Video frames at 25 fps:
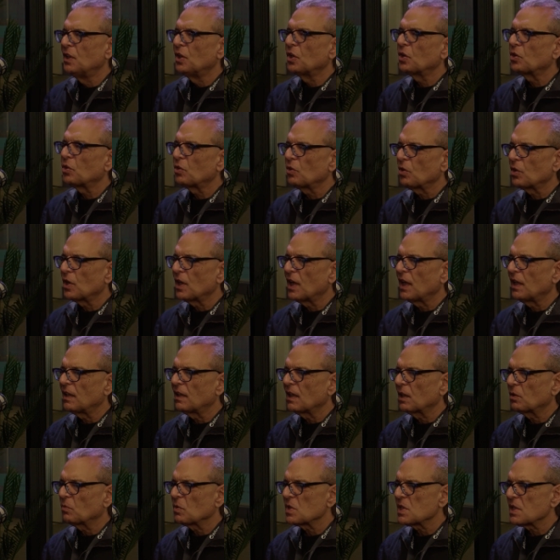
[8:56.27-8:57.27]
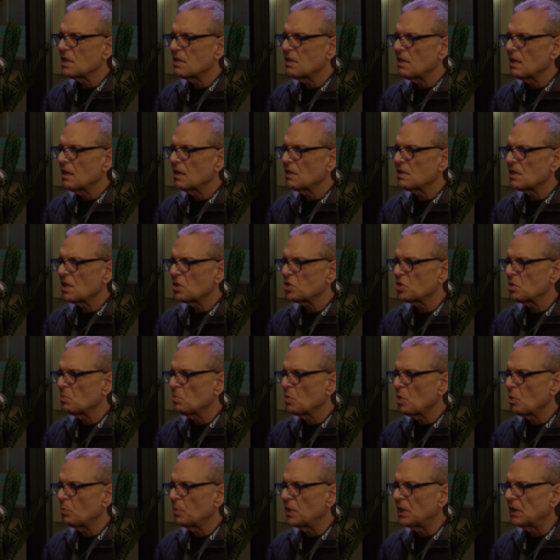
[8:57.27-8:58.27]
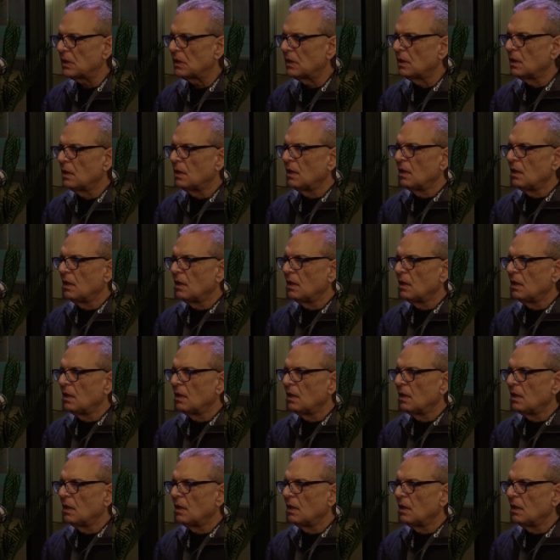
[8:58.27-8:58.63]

Corona, and that was I think such a moment